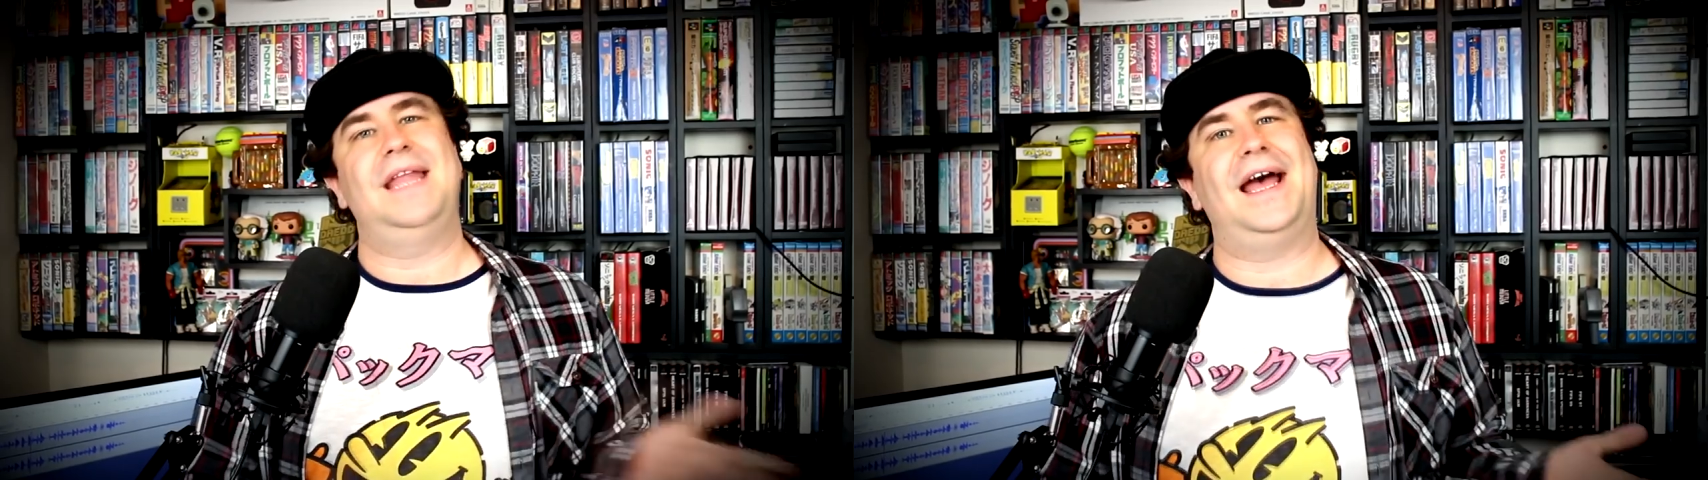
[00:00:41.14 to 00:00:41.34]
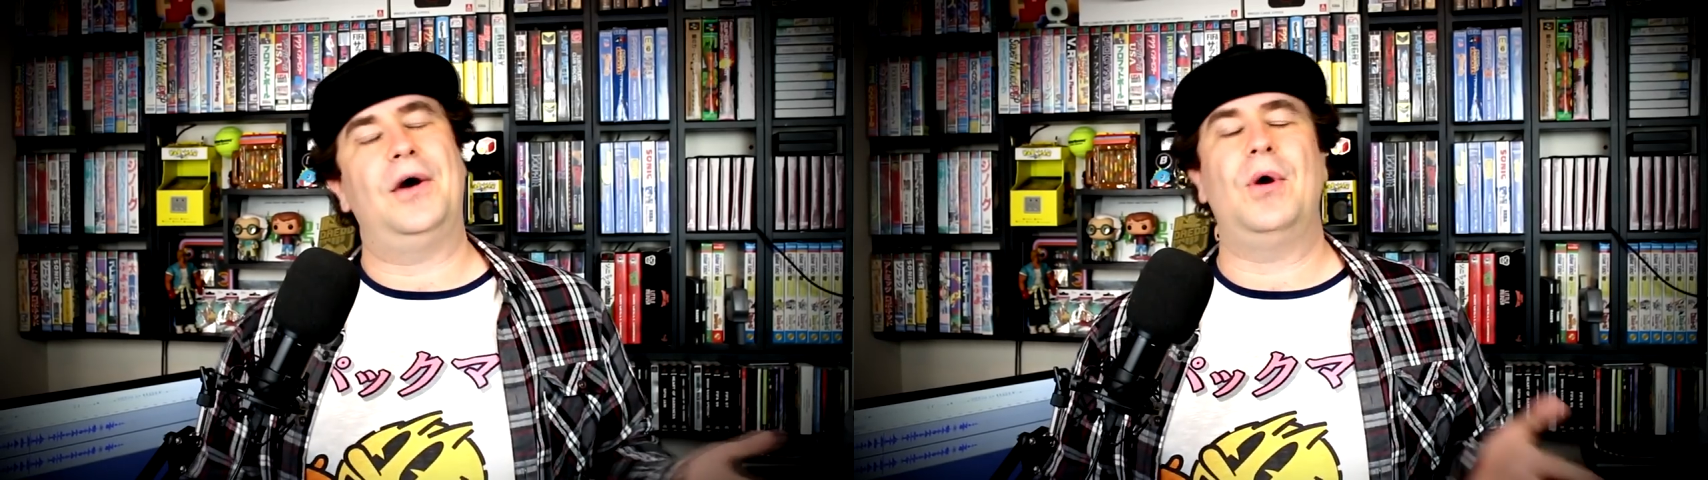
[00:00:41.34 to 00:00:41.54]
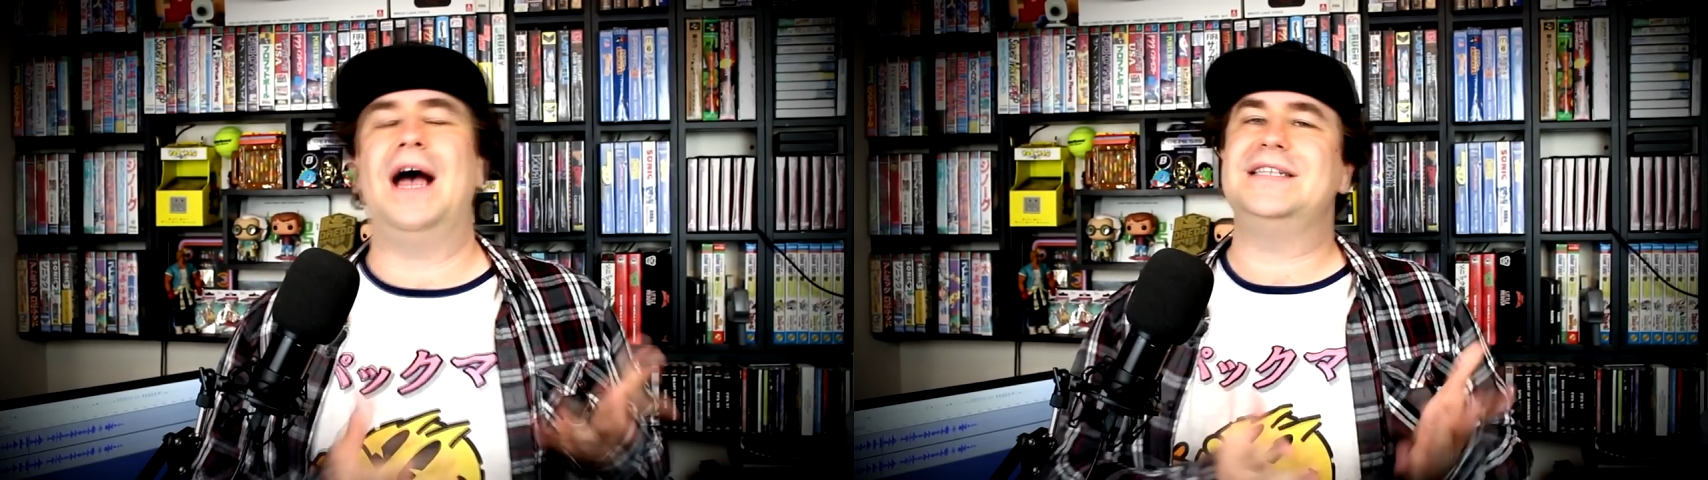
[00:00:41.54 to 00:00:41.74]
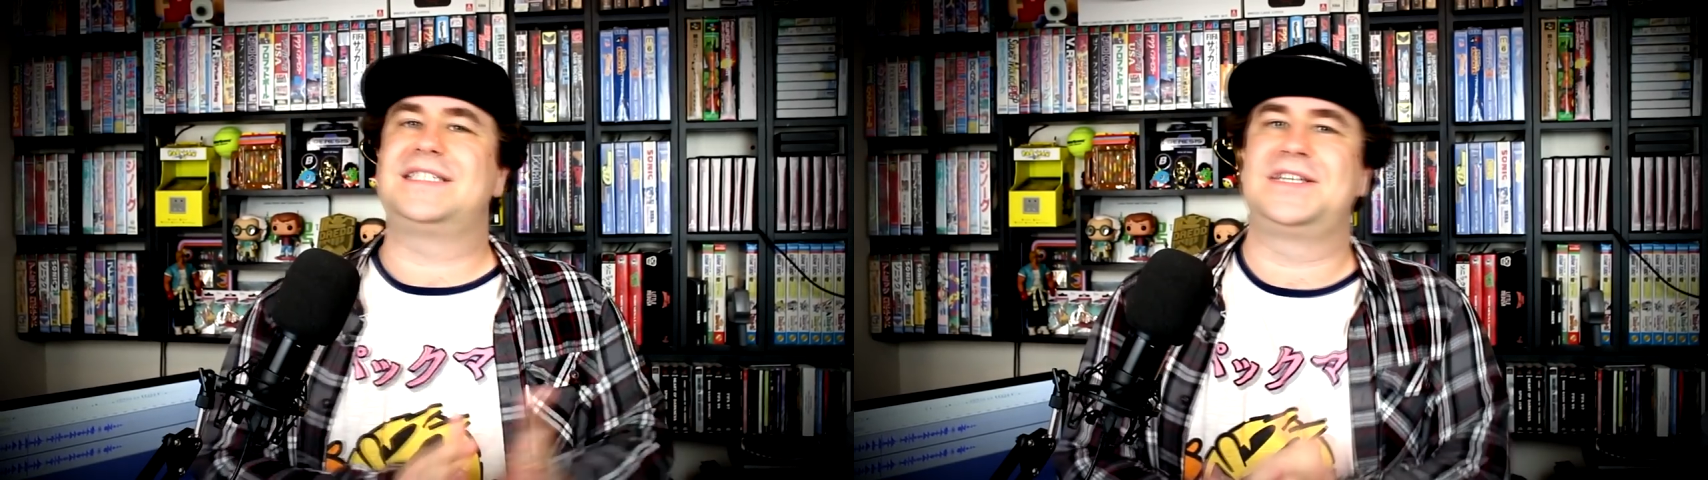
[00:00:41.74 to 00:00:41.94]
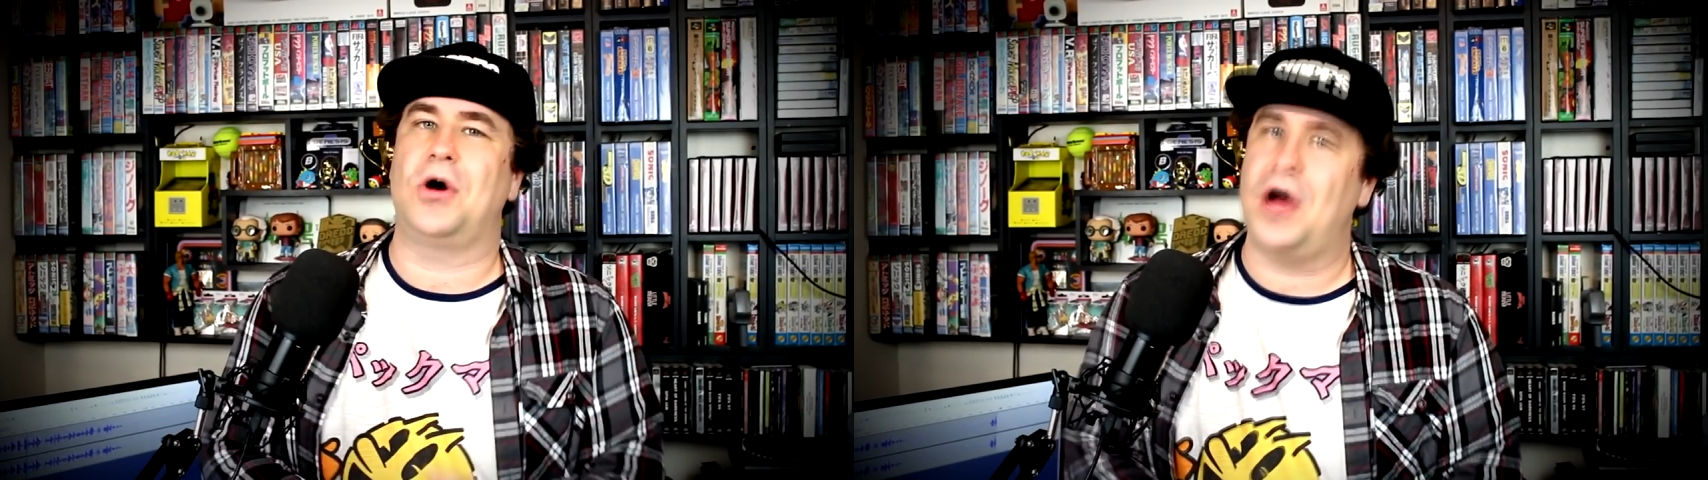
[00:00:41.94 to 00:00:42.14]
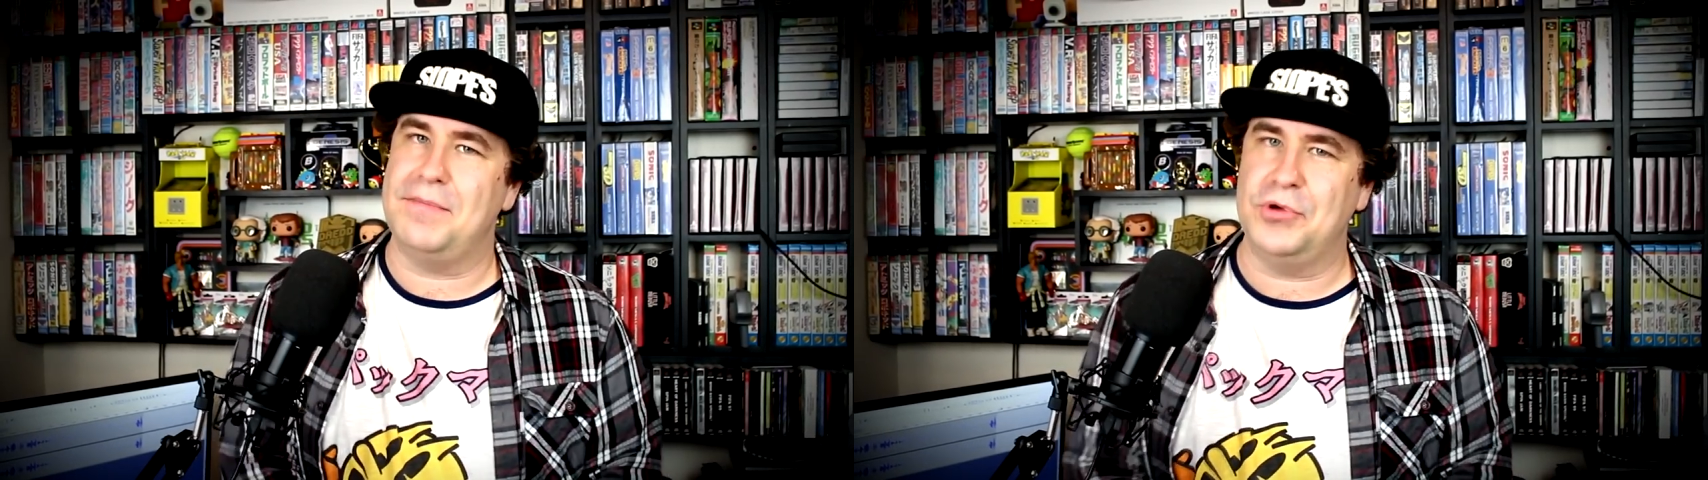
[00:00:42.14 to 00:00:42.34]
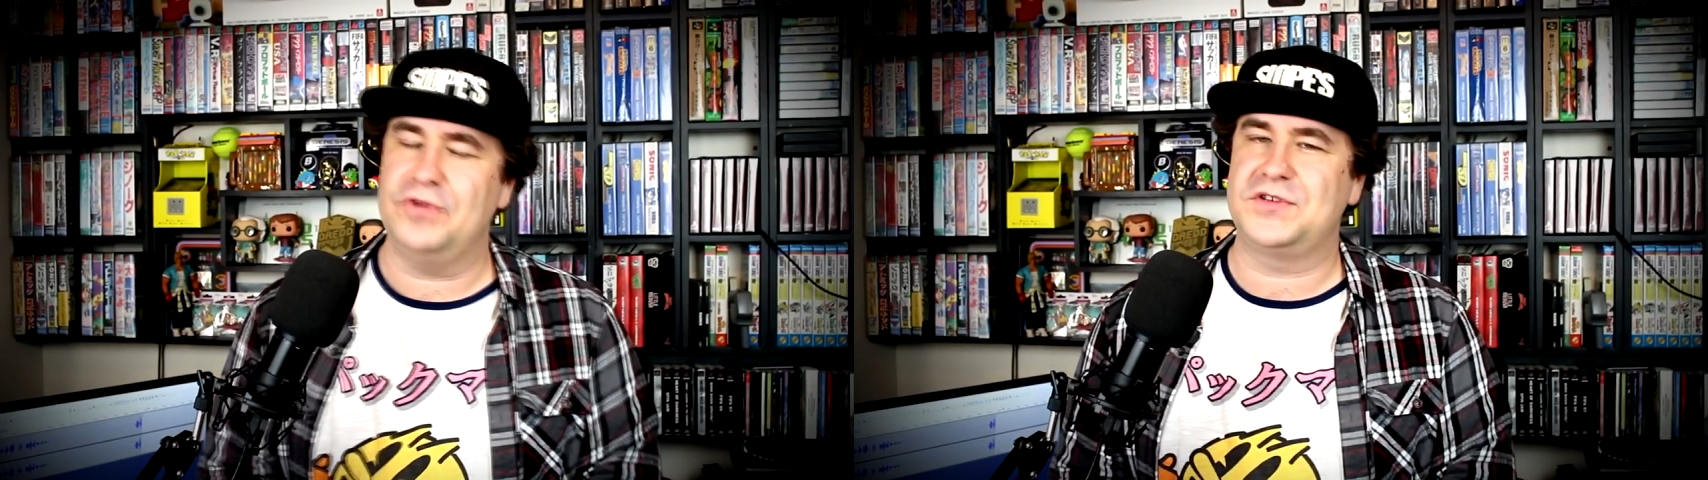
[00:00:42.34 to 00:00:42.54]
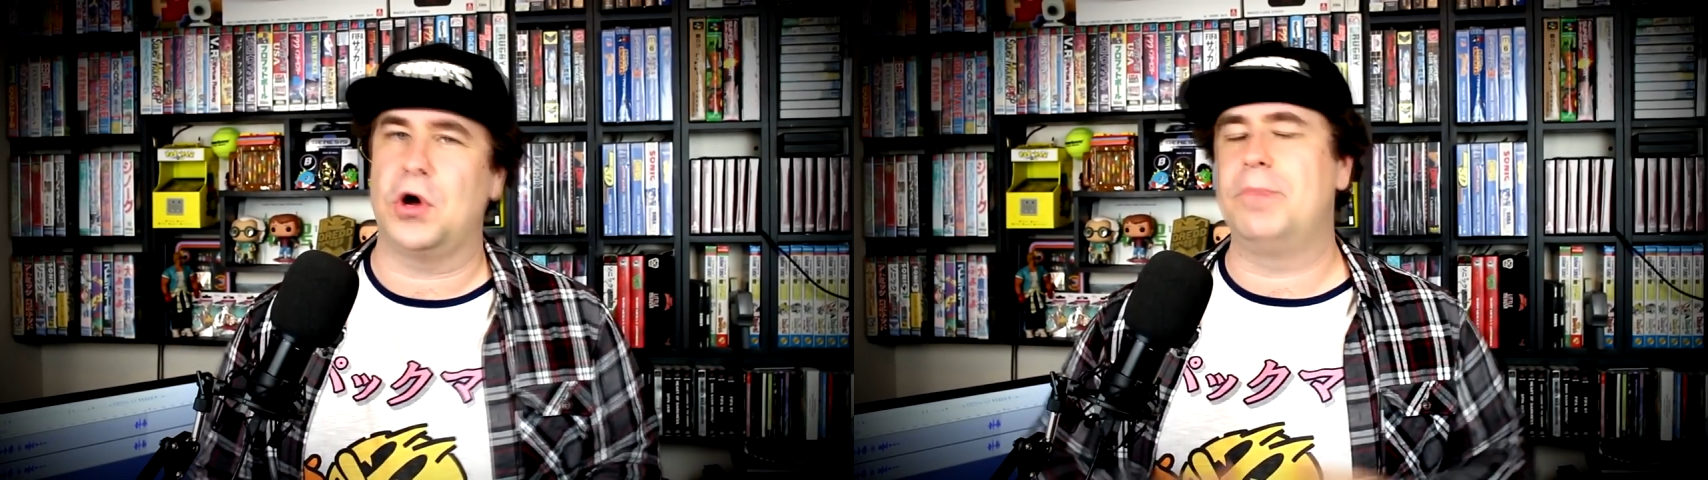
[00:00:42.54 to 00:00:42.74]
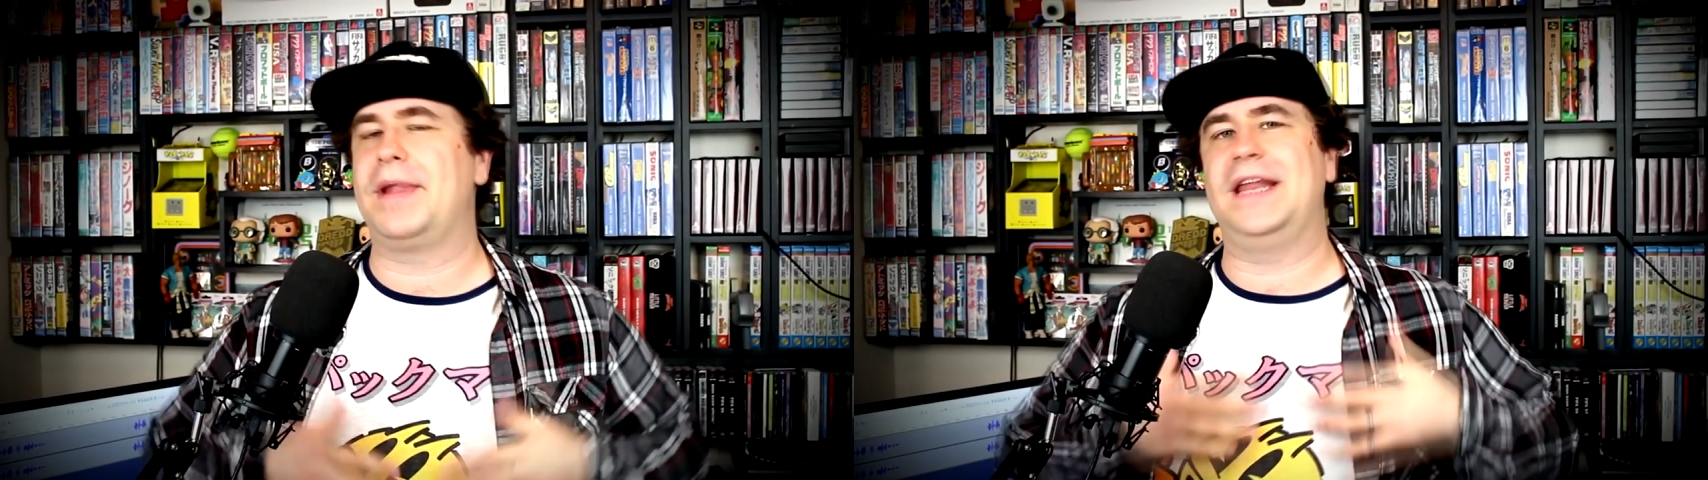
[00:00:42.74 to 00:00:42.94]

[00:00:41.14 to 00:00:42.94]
Now, as time moves on,